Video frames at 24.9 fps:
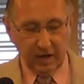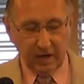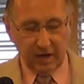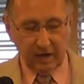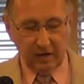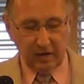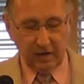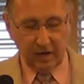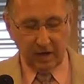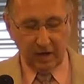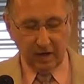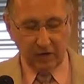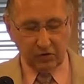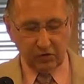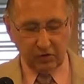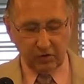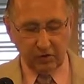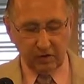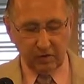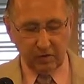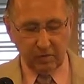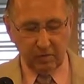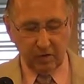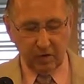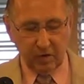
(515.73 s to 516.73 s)
He did not
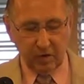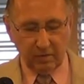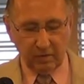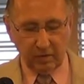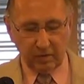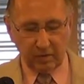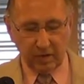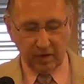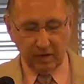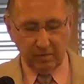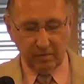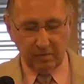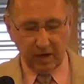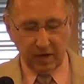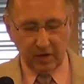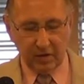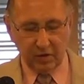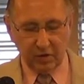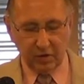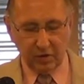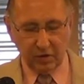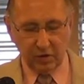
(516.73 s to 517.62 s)
seem to be overcome by the